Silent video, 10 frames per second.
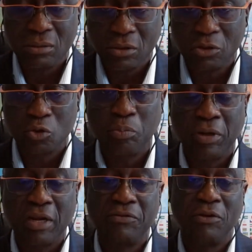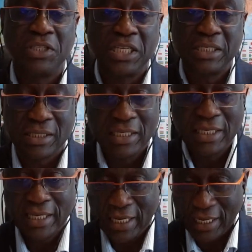those who plan for this.
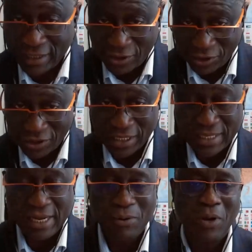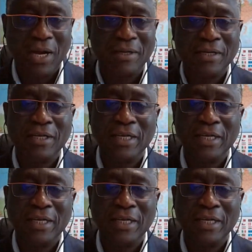And it's just the day one.